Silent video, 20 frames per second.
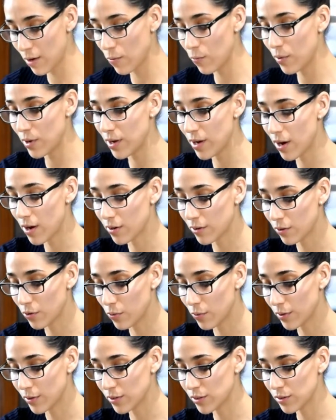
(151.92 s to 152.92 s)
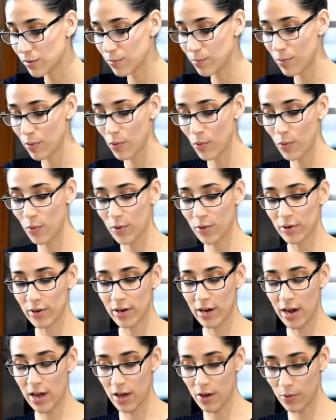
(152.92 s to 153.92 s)
we are going to
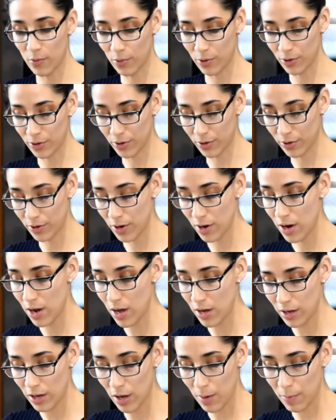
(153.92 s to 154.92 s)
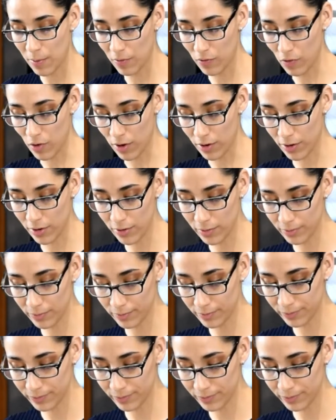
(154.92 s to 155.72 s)
pour our cup of water,